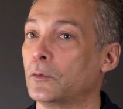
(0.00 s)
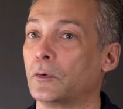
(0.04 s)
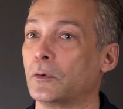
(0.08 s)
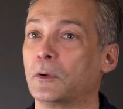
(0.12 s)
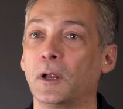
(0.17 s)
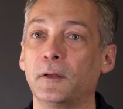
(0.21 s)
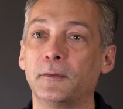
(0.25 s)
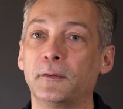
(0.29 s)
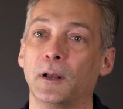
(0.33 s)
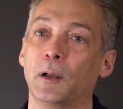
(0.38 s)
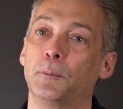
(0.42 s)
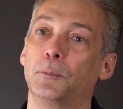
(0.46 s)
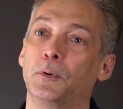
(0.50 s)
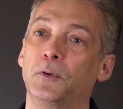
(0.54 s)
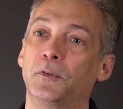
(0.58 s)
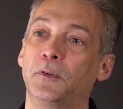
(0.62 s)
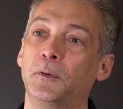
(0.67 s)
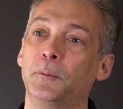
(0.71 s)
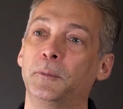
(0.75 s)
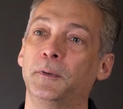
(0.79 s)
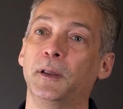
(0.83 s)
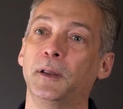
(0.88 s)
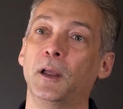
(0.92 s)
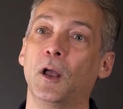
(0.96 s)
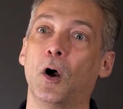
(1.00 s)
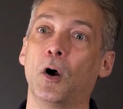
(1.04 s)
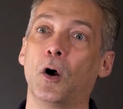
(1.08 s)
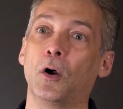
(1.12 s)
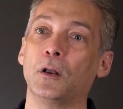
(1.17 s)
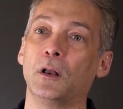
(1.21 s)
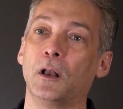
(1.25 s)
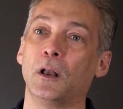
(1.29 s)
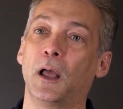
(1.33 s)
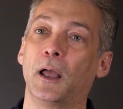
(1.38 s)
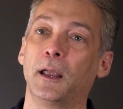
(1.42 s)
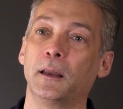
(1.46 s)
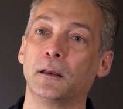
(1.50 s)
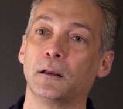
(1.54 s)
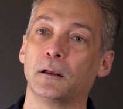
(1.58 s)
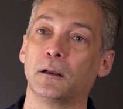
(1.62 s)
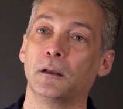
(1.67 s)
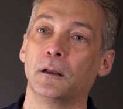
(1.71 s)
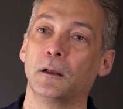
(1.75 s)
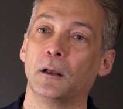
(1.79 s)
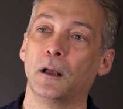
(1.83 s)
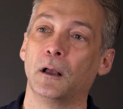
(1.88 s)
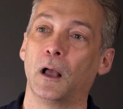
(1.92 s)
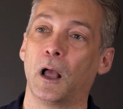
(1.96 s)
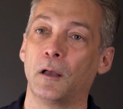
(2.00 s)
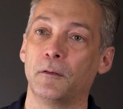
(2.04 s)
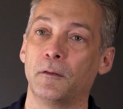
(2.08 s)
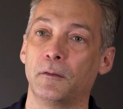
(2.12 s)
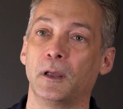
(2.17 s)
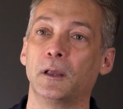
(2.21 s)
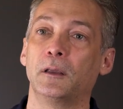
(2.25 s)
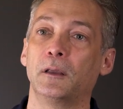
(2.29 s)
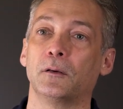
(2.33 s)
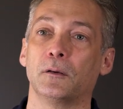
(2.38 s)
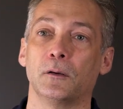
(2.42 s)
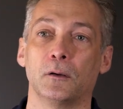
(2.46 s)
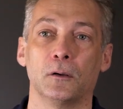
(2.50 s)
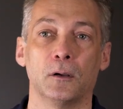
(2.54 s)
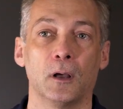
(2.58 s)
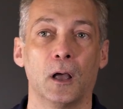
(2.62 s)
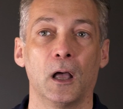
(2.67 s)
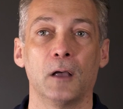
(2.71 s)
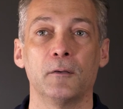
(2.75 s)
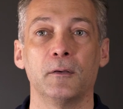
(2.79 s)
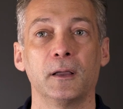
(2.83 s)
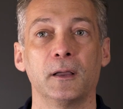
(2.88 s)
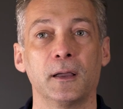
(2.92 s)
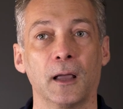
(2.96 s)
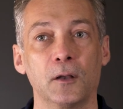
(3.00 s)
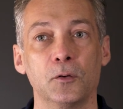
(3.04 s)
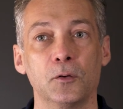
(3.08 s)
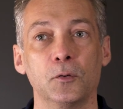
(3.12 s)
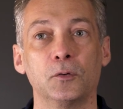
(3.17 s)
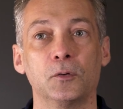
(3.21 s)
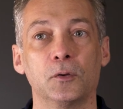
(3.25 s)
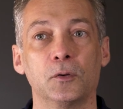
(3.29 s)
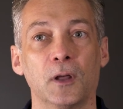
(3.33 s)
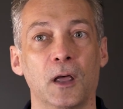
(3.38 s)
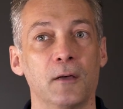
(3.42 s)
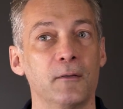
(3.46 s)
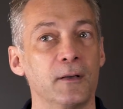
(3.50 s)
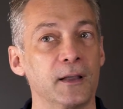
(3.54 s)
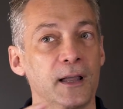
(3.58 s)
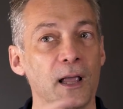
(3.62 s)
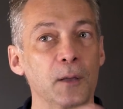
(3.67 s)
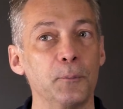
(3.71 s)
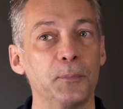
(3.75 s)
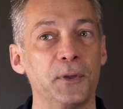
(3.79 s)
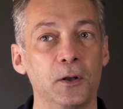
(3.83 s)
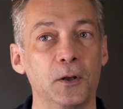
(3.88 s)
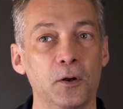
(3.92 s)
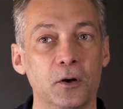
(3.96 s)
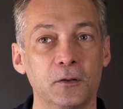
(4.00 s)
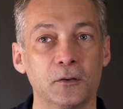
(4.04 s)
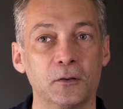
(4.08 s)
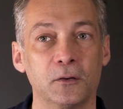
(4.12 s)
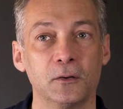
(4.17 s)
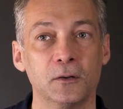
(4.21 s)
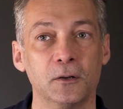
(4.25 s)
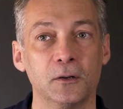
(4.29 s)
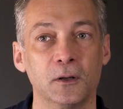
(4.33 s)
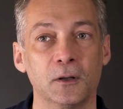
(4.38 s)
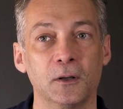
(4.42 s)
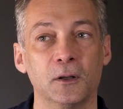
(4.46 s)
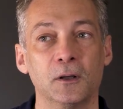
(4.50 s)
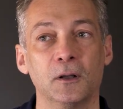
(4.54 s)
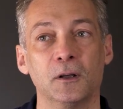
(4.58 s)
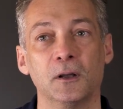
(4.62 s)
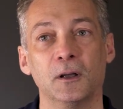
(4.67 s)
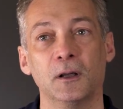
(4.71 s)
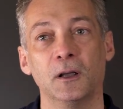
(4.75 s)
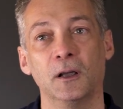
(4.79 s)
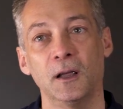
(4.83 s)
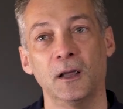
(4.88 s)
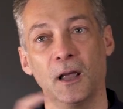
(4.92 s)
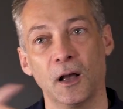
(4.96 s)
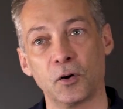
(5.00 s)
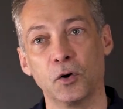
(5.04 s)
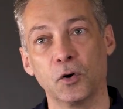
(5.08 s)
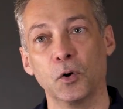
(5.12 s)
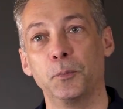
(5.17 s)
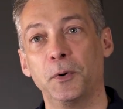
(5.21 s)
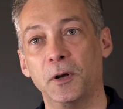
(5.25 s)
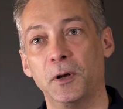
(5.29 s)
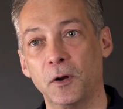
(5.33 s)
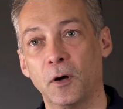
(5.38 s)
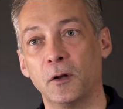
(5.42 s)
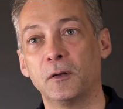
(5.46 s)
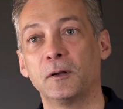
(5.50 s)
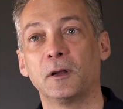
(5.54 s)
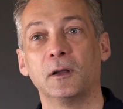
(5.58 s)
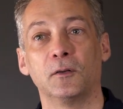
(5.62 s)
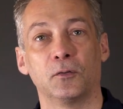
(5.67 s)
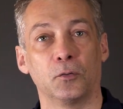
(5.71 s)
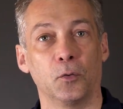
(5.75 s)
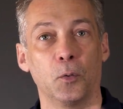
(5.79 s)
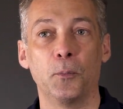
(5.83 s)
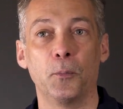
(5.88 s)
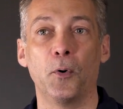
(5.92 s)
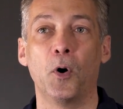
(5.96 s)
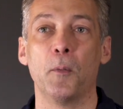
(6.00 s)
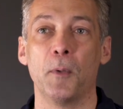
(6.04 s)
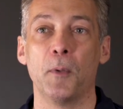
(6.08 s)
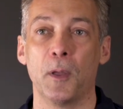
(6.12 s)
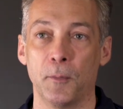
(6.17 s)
This is an online co-op mode where you drive a special stage and the co-driver reads the pace notes to the driver.